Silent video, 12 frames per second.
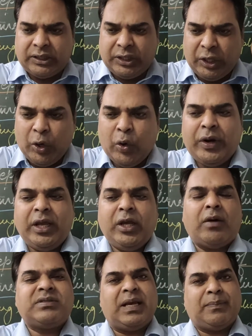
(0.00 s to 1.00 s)
theory
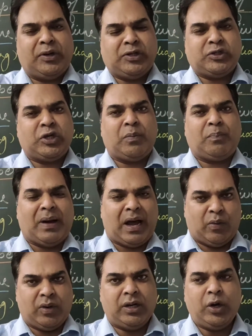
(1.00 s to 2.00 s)
of separation of
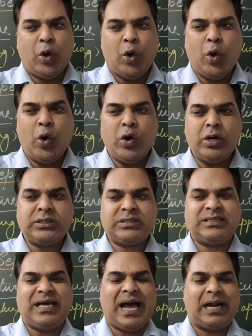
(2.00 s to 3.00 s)
power holds
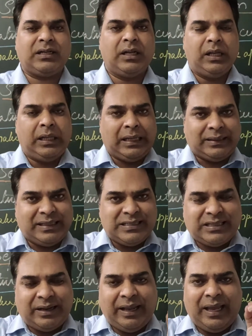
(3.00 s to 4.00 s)
that these
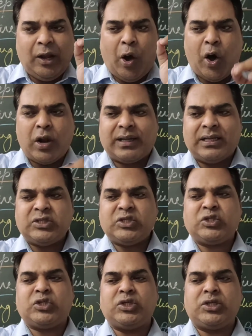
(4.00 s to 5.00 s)
three
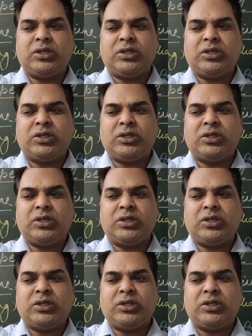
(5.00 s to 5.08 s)
organs